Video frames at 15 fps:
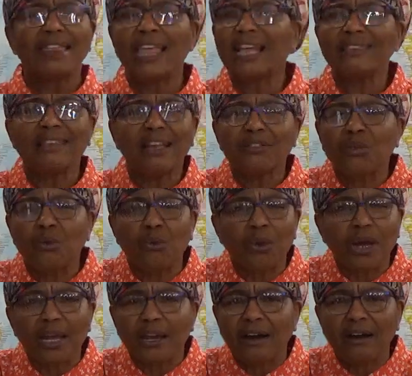That's not the
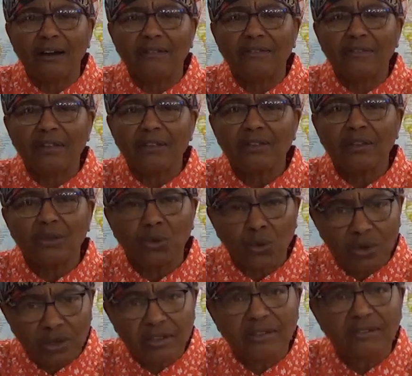way of the
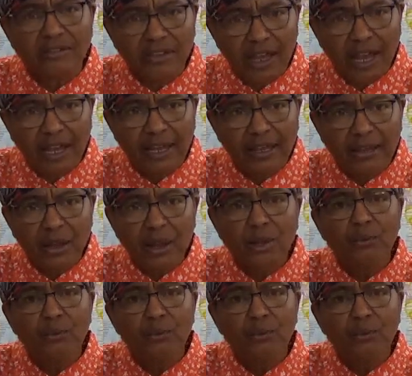daughters of Zion.